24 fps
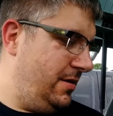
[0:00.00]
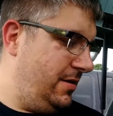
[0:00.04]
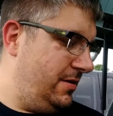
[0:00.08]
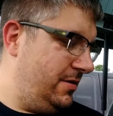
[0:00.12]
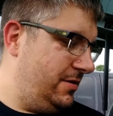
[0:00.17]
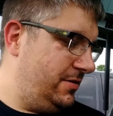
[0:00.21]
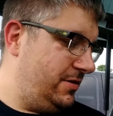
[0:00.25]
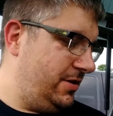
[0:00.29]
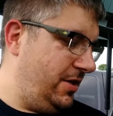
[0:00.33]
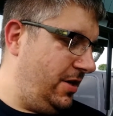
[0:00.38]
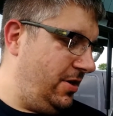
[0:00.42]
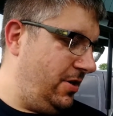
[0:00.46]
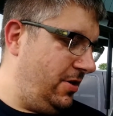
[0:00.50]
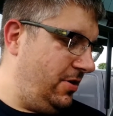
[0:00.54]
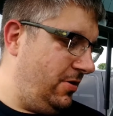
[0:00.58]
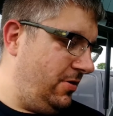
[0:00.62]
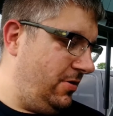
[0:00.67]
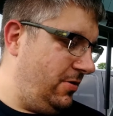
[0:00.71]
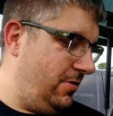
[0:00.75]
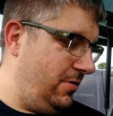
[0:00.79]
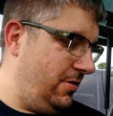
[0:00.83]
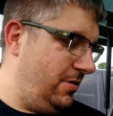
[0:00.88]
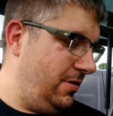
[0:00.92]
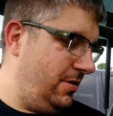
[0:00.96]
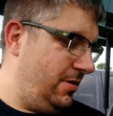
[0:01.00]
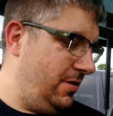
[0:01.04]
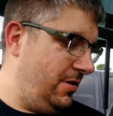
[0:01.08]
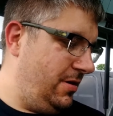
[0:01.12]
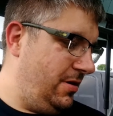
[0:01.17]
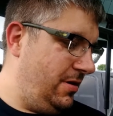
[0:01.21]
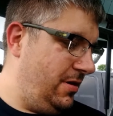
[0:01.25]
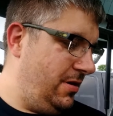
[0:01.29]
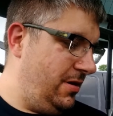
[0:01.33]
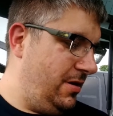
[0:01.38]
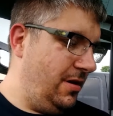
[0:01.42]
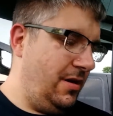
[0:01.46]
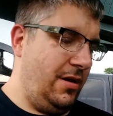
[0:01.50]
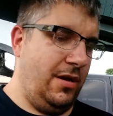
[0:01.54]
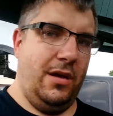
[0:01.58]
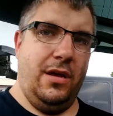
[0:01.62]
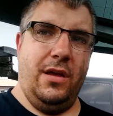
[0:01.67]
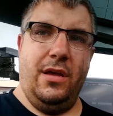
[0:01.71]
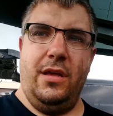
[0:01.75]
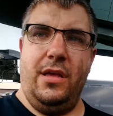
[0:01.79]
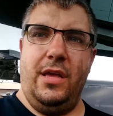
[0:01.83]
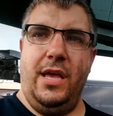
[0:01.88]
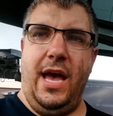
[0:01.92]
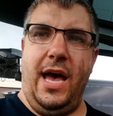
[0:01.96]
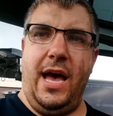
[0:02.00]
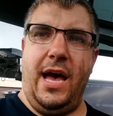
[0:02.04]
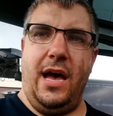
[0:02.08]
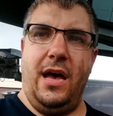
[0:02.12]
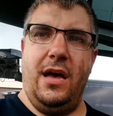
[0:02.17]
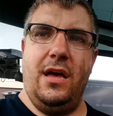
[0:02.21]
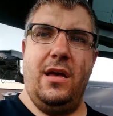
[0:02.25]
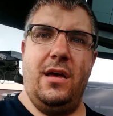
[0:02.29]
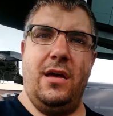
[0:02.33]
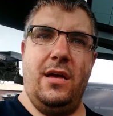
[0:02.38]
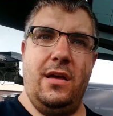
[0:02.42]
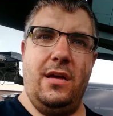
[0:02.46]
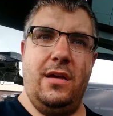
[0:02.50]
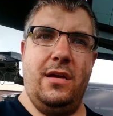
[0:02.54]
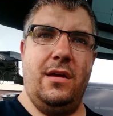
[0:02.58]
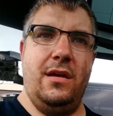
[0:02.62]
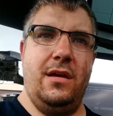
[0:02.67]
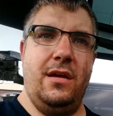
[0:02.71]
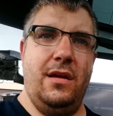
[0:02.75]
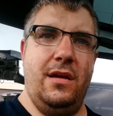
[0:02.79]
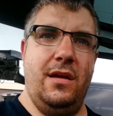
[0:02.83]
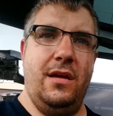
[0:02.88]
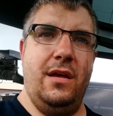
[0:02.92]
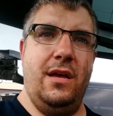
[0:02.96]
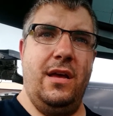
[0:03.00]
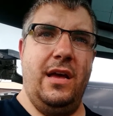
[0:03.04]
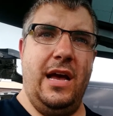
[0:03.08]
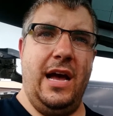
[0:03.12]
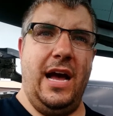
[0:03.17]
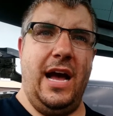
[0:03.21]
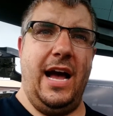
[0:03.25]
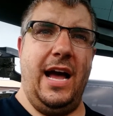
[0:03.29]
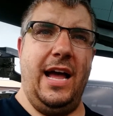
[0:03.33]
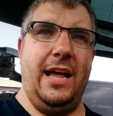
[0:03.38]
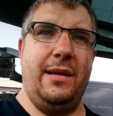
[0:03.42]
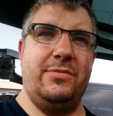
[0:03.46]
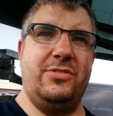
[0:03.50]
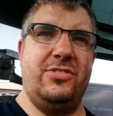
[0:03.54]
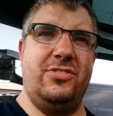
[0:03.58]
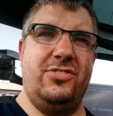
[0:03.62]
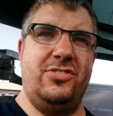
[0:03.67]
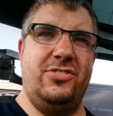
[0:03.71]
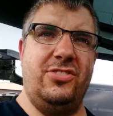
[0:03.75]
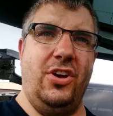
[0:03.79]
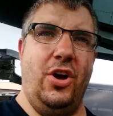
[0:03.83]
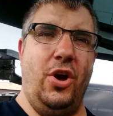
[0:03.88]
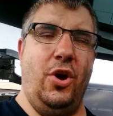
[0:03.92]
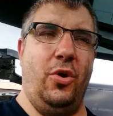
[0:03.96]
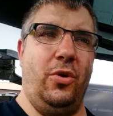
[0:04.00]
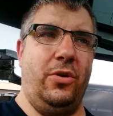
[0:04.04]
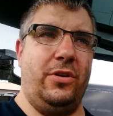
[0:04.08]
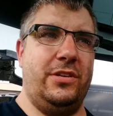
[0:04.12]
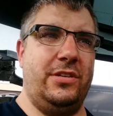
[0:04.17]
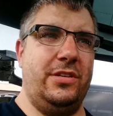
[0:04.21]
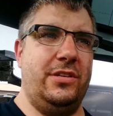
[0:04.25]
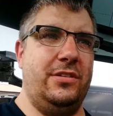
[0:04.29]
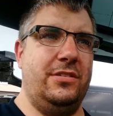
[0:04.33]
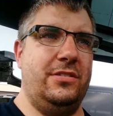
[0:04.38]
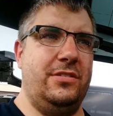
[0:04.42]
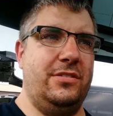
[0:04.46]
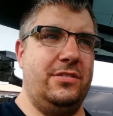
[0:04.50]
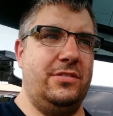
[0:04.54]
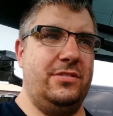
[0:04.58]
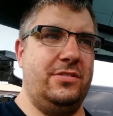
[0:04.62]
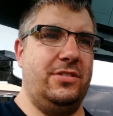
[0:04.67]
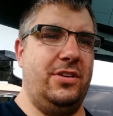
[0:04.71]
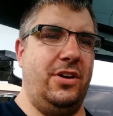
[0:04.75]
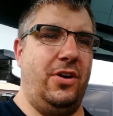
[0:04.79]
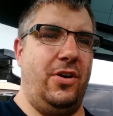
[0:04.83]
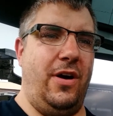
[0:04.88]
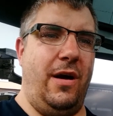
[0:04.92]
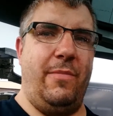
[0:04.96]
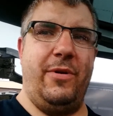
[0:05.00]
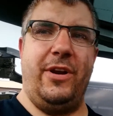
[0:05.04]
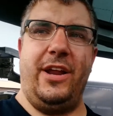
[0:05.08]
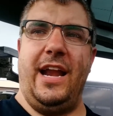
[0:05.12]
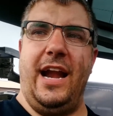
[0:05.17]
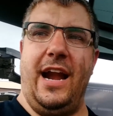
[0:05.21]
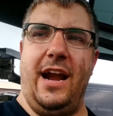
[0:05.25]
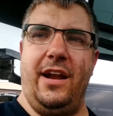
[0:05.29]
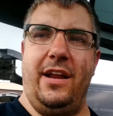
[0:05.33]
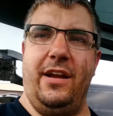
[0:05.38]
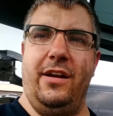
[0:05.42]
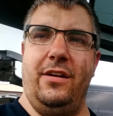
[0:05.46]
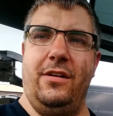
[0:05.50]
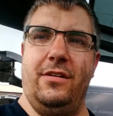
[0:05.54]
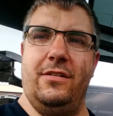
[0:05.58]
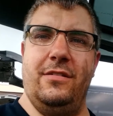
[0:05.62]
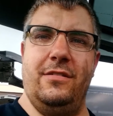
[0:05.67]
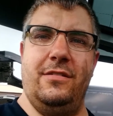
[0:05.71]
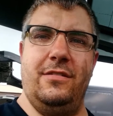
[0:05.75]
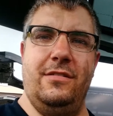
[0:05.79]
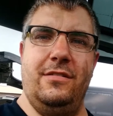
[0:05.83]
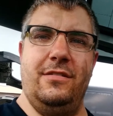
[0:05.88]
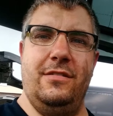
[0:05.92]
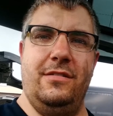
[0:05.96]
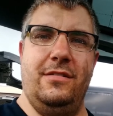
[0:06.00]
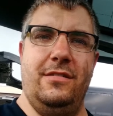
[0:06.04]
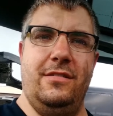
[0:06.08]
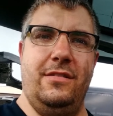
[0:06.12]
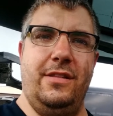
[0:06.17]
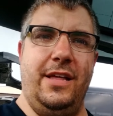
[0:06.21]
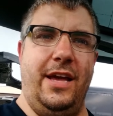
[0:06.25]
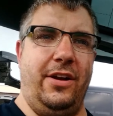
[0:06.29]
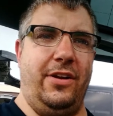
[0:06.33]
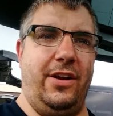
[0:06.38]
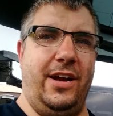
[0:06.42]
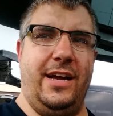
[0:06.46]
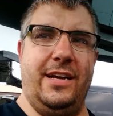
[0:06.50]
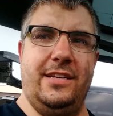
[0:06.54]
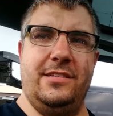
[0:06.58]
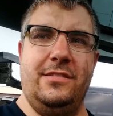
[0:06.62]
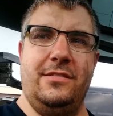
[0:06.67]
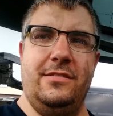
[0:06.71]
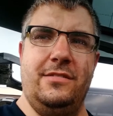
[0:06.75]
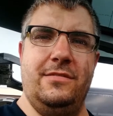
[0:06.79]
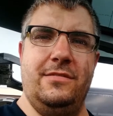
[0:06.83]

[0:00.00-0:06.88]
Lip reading: so yeah, I am soaked. So I'm gonna get out of here. Later, guys.